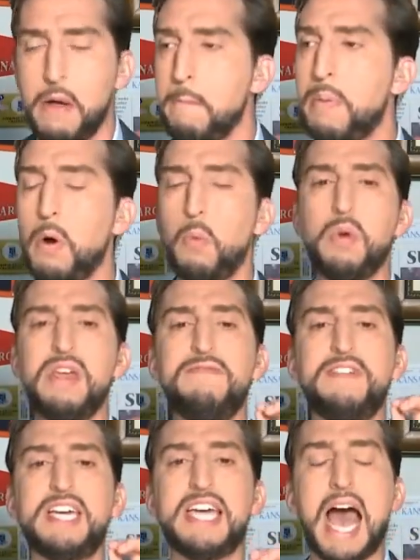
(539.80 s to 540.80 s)
But we've
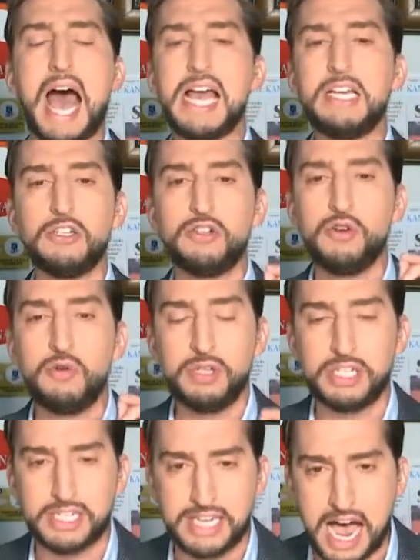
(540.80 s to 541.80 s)
got to
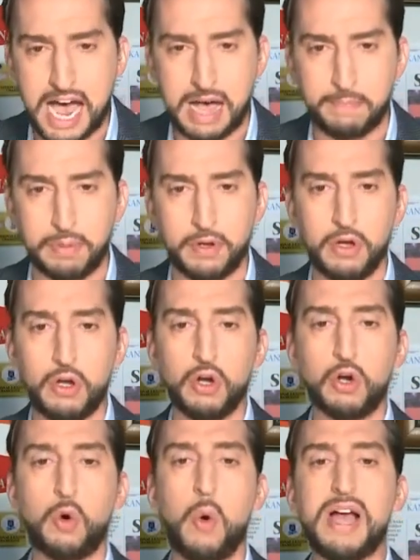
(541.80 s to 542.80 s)
stop
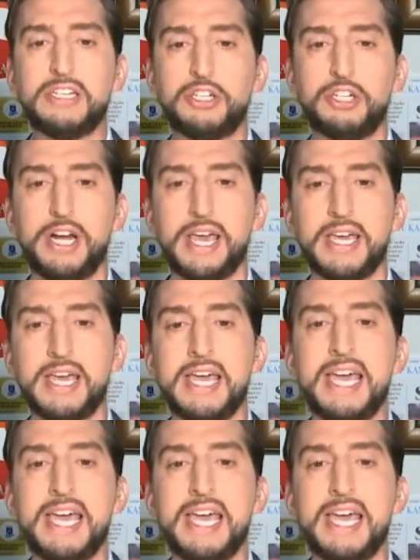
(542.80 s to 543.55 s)
questioning